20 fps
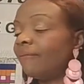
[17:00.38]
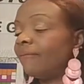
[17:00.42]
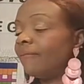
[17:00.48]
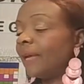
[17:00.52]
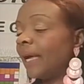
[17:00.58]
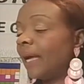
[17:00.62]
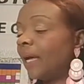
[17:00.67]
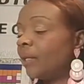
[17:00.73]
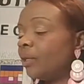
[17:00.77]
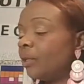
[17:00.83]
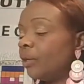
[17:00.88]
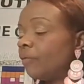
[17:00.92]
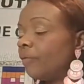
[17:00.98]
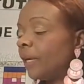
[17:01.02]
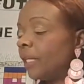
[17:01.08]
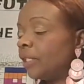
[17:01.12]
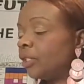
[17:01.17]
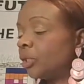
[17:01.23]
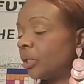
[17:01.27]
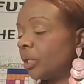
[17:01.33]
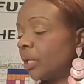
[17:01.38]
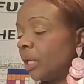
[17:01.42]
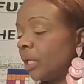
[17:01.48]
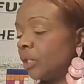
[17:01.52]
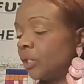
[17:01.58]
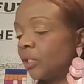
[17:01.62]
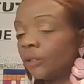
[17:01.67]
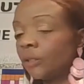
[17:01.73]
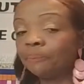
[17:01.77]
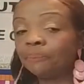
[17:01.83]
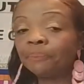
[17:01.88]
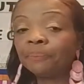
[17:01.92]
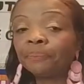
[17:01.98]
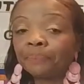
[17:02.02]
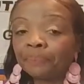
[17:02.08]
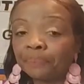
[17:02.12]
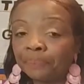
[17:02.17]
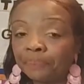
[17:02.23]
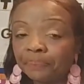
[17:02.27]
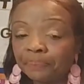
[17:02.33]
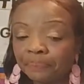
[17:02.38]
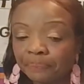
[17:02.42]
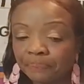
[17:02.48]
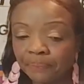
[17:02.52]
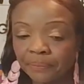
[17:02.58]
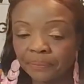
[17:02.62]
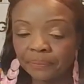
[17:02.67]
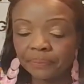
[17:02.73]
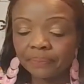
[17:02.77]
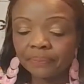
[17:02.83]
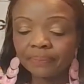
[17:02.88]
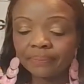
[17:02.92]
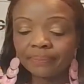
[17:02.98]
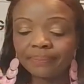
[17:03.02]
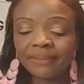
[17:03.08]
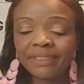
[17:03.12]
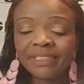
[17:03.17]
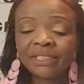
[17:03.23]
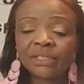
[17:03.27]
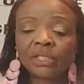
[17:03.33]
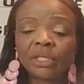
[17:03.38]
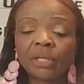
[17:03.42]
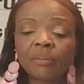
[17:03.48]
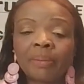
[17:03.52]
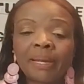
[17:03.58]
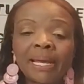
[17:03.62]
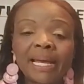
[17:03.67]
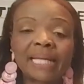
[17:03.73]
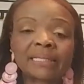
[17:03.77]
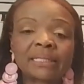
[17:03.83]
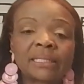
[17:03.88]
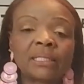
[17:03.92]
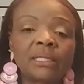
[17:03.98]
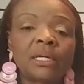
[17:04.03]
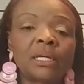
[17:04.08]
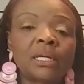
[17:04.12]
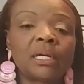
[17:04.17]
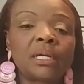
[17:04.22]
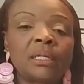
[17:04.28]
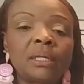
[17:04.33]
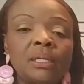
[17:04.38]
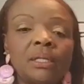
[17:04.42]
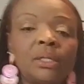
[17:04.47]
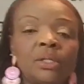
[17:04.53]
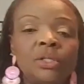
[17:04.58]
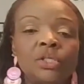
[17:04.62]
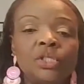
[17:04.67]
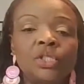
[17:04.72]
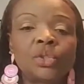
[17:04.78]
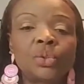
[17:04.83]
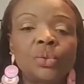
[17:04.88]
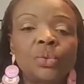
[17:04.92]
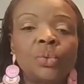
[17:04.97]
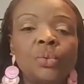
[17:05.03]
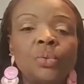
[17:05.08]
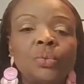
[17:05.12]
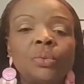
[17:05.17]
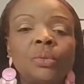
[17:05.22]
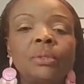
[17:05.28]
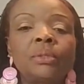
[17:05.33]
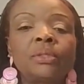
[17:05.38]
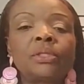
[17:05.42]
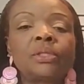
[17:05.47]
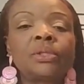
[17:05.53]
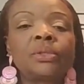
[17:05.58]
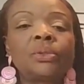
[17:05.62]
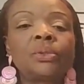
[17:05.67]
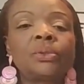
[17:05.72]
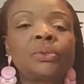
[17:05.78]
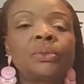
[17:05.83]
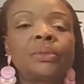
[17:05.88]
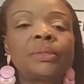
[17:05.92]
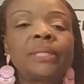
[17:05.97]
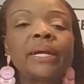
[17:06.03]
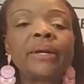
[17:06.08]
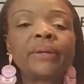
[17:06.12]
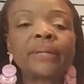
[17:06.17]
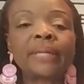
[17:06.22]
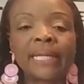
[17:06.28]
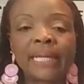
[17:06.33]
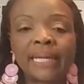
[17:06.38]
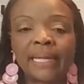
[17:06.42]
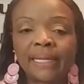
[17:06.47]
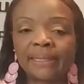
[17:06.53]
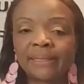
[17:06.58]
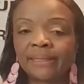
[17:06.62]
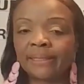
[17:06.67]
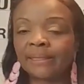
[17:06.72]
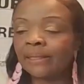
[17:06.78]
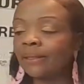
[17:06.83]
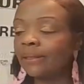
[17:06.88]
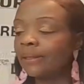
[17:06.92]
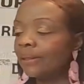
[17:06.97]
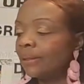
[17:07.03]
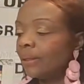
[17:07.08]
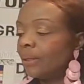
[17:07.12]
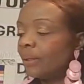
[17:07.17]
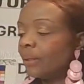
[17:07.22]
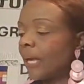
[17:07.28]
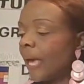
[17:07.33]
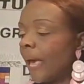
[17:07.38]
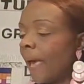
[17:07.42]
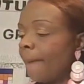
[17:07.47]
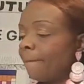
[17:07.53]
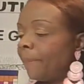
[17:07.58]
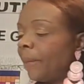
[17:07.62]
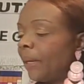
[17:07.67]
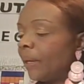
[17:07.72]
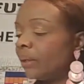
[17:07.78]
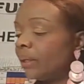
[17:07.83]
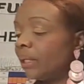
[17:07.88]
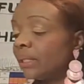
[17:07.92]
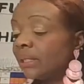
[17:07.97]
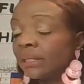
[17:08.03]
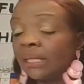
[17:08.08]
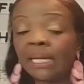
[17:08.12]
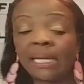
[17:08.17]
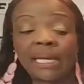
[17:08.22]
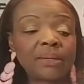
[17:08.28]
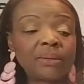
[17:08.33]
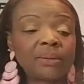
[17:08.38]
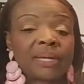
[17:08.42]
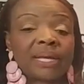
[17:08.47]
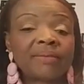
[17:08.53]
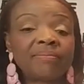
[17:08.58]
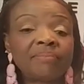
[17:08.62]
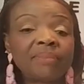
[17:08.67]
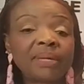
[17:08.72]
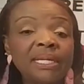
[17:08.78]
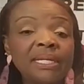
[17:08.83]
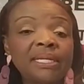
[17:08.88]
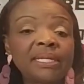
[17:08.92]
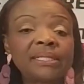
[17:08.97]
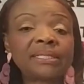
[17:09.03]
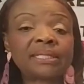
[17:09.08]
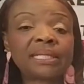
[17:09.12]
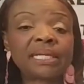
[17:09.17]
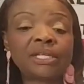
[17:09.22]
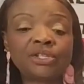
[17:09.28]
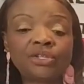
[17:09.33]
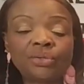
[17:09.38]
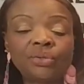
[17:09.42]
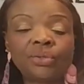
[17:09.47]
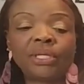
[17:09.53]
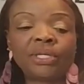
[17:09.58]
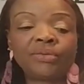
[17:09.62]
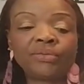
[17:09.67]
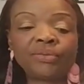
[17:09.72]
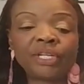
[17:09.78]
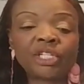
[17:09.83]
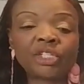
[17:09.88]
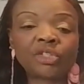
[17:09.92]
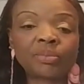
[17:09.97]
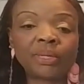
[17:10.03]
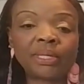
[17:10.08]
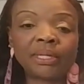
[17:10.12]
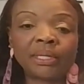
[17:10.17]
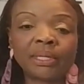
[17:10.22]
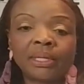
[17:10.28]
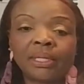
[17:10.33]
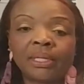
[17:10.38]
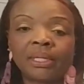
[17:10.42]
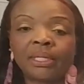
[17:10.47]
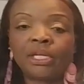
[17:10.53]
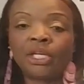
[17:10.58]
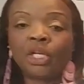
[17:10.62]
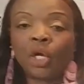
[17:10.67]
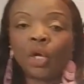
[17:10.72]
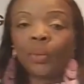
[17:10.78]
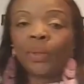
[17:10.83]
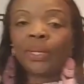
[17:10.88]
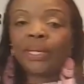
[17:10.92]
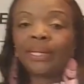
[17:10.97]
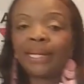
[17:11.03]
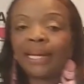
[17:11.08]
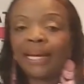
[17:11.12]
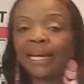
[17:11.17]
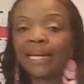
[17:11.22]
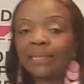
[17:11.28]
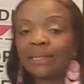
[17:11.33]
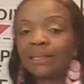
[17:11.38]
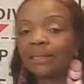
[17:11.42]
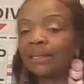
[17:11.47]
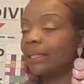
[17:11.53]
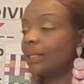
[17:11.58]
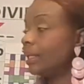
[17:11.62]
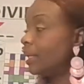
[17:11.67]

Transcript: the value of education, he's going to pass it on to their kids. Okay, they're going to say, I don't have money to send you to enrichment, knowing that